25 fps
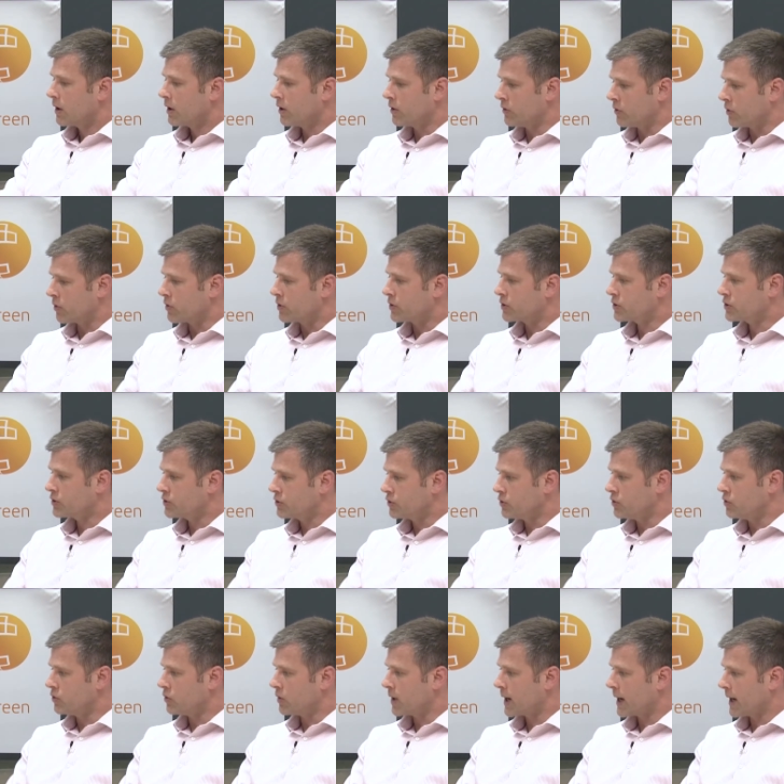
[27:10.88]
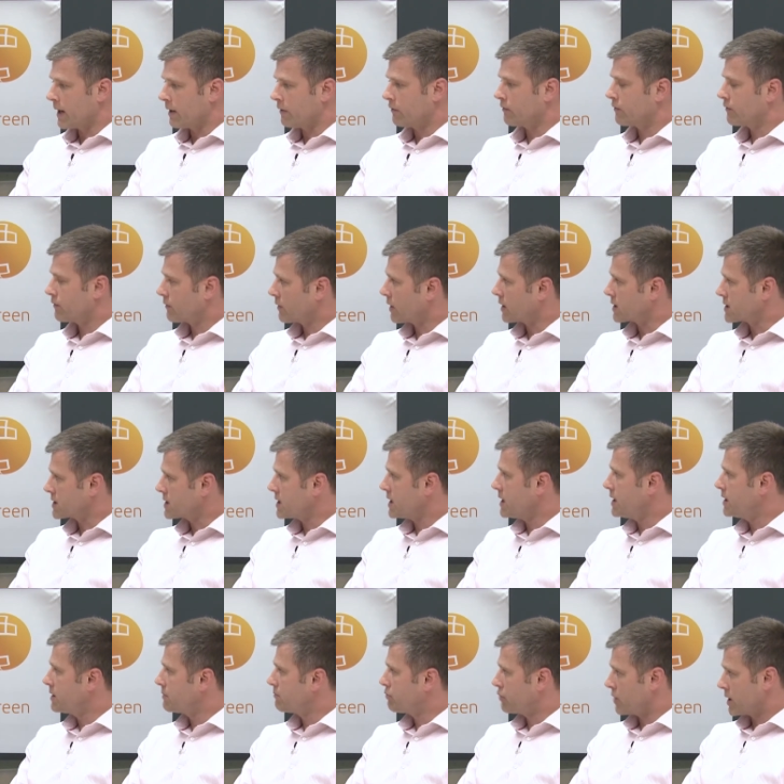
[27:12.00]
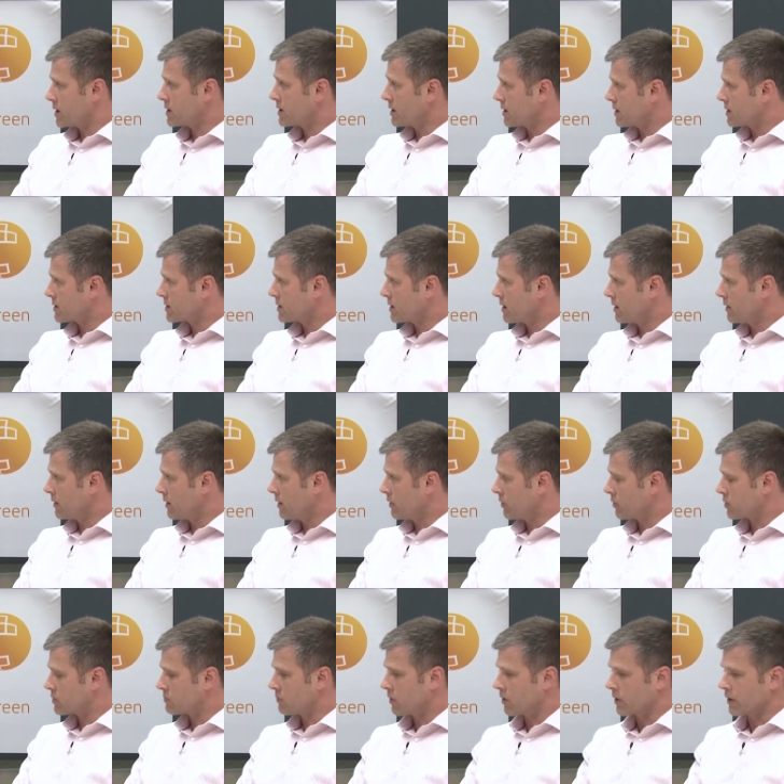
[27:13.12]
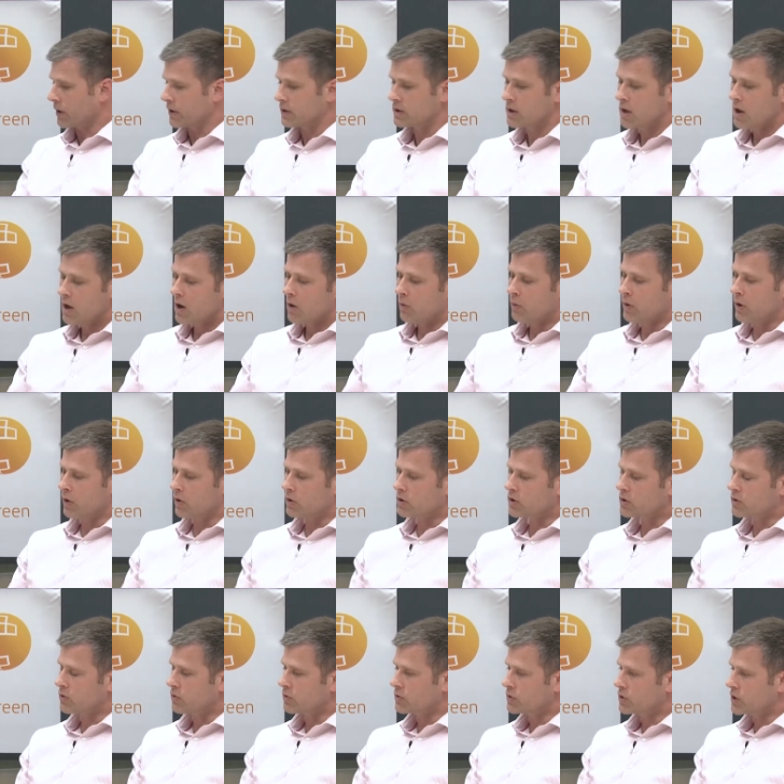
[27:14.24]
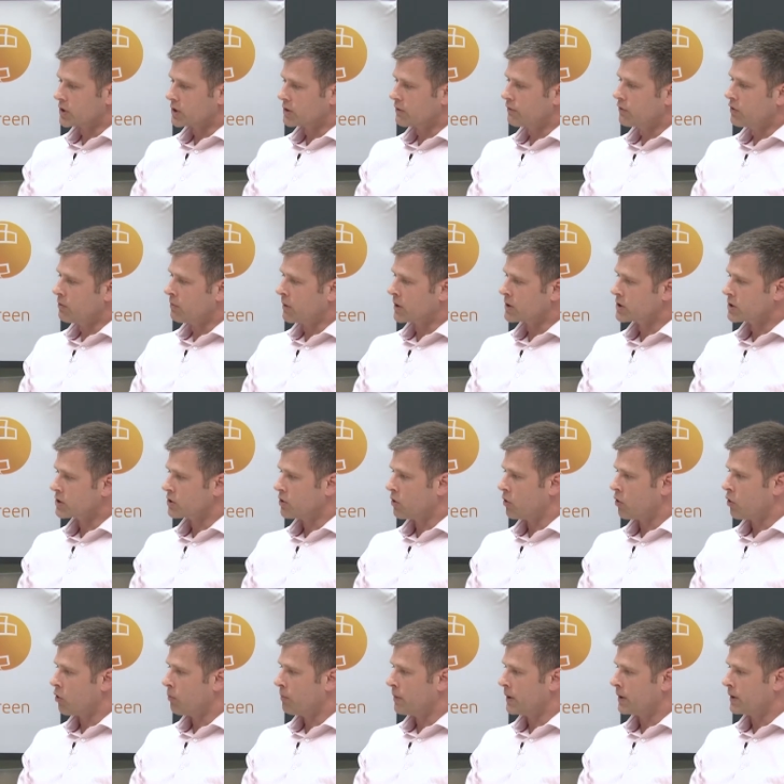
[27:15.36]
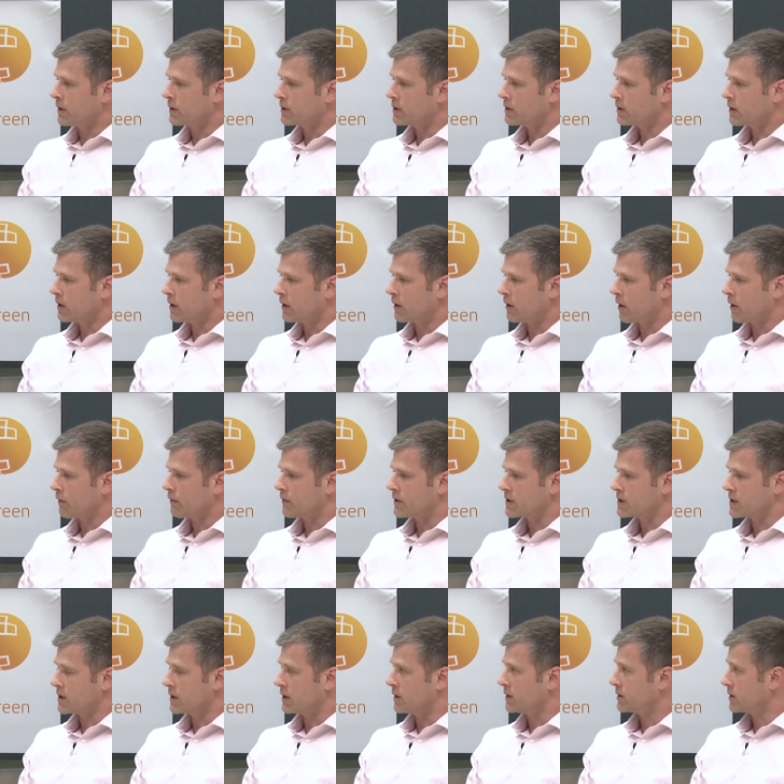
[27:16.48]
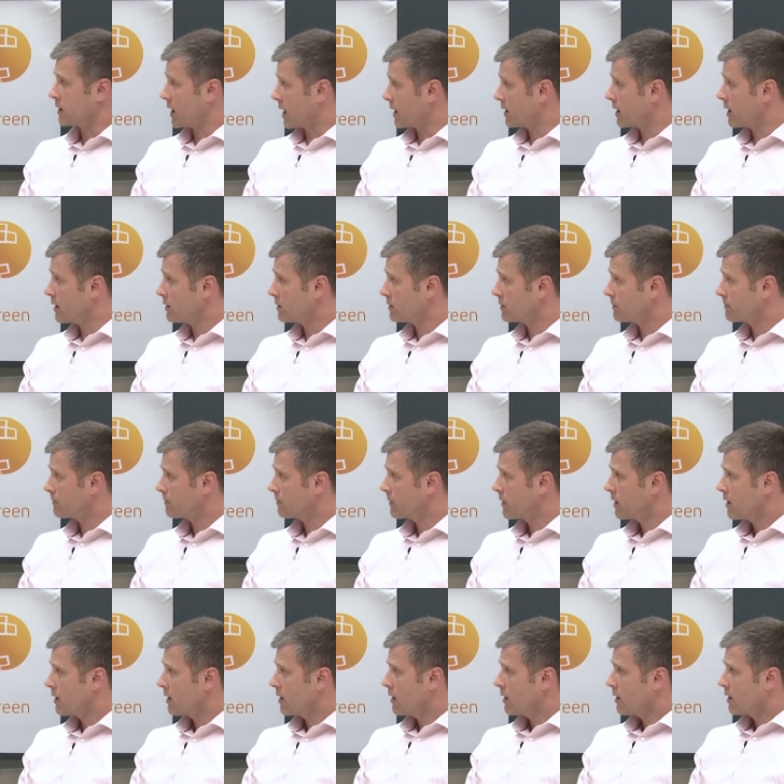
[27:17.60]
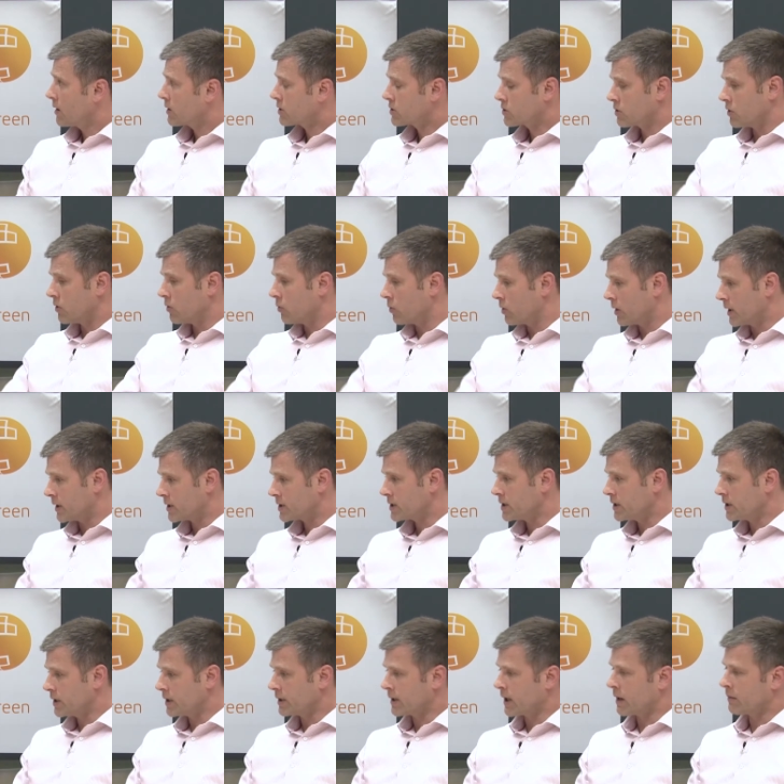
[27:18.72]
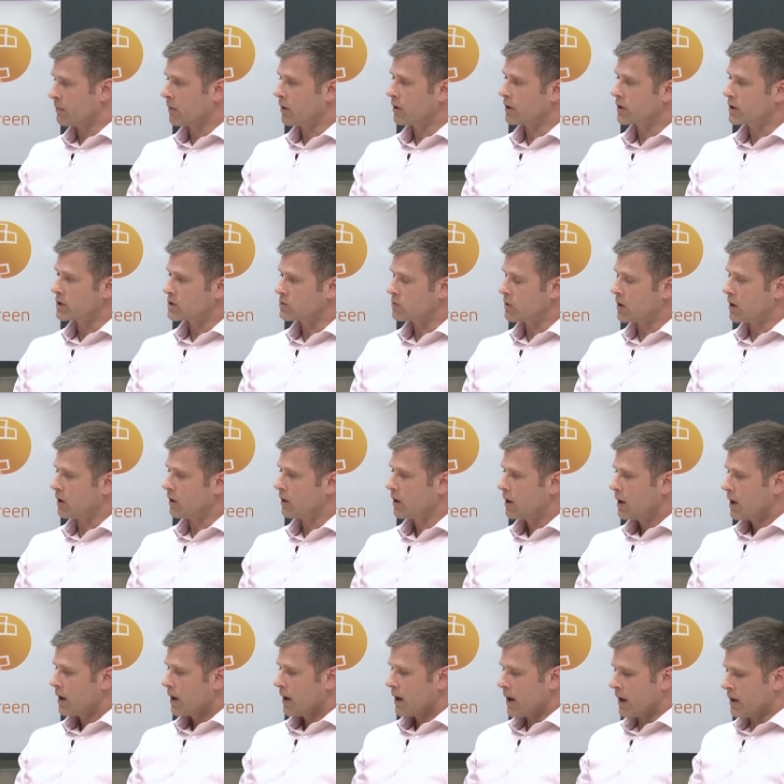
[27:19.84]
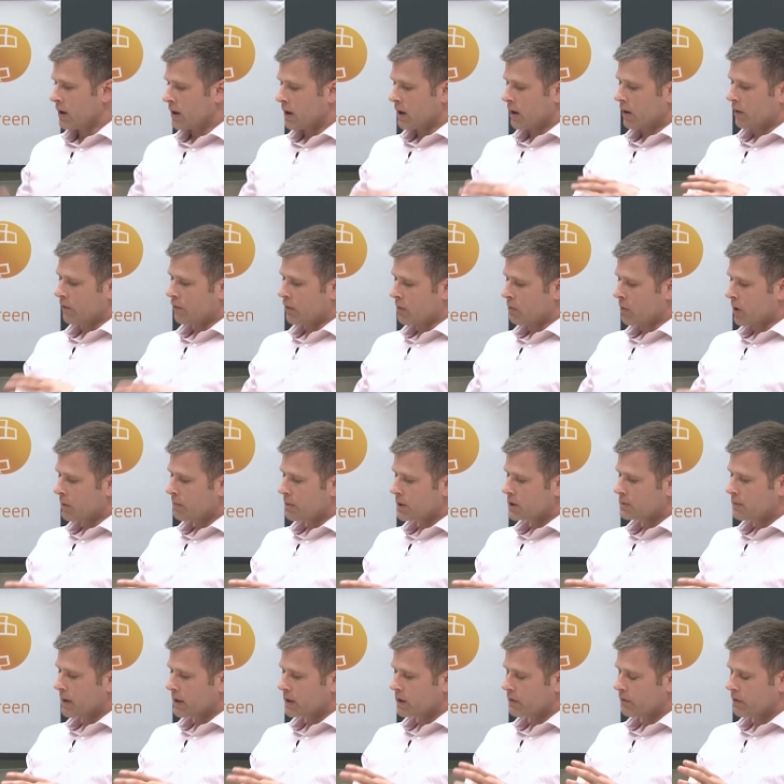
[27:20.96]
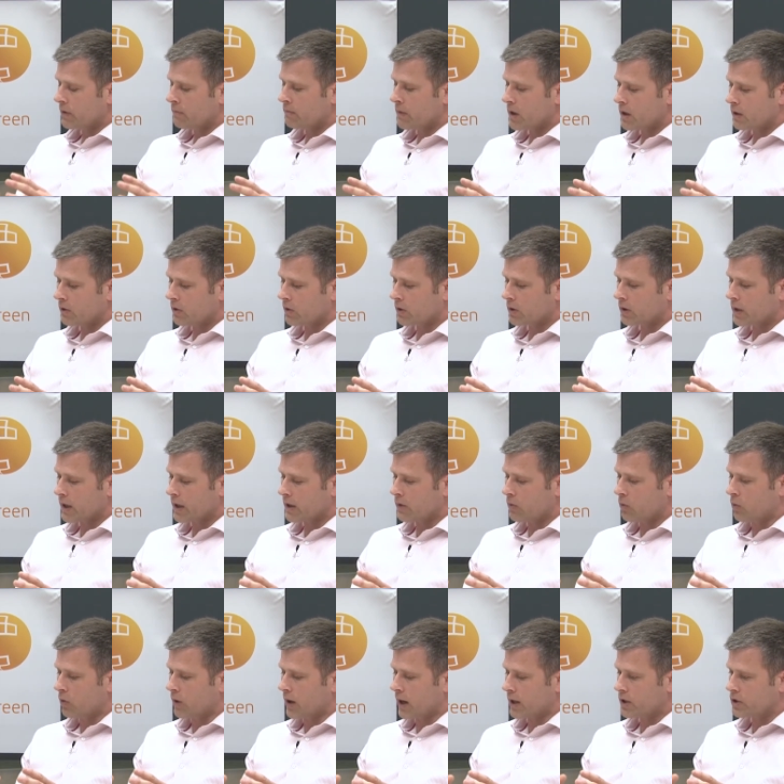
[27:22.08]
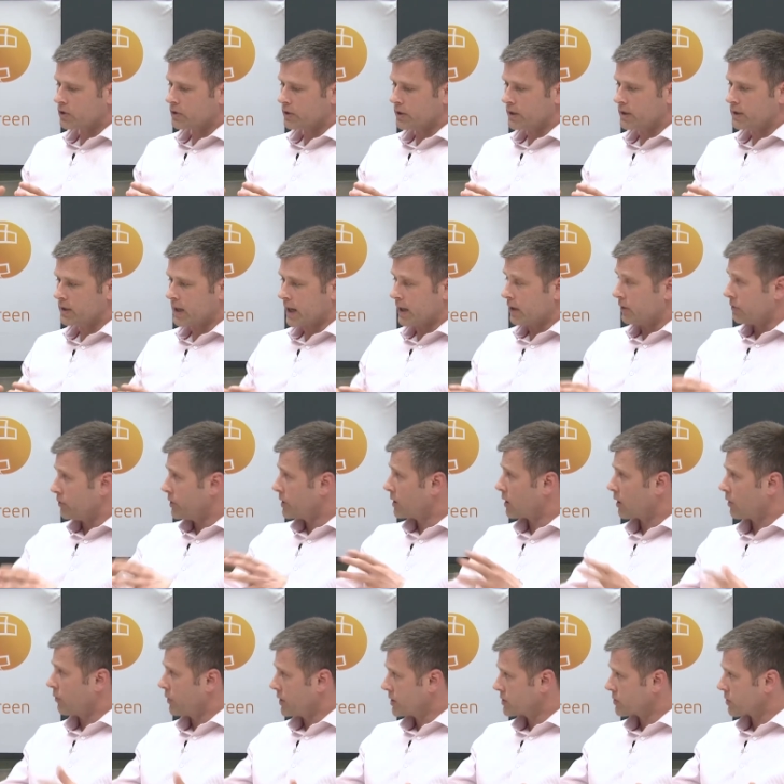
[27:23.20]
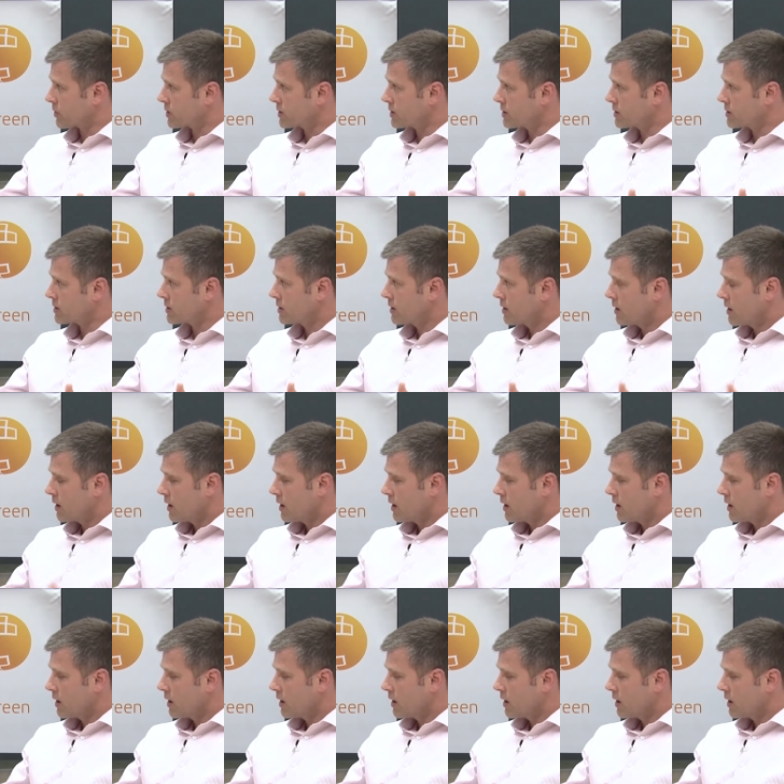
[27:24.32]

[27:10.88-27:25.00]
in order to have a seed presence in those markets. We also, just a few months ago, opened an office in Thailand. So we're seeding that market as well. And from one perspective, it may look like we're actually diluting our resources,